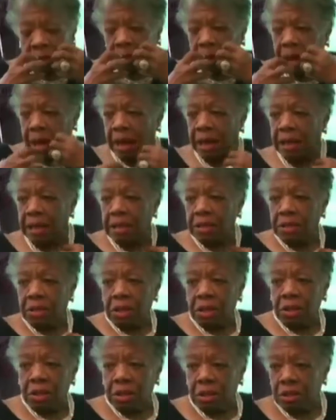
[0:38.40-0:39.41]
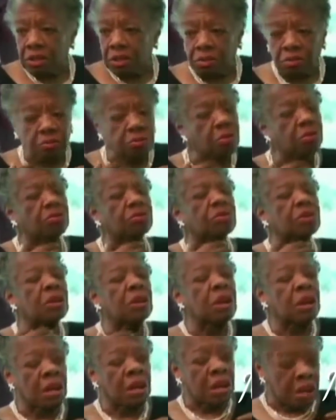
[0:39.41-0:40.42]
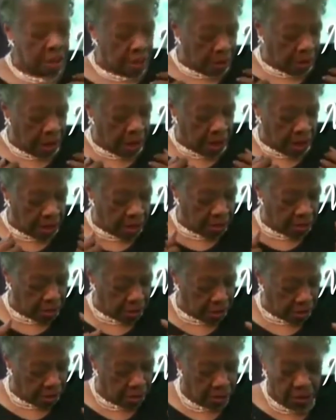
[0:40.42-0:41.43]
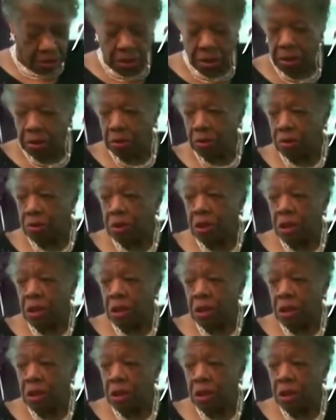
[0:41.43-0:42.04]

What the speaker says: were at each other's throats. They had each other's clothes.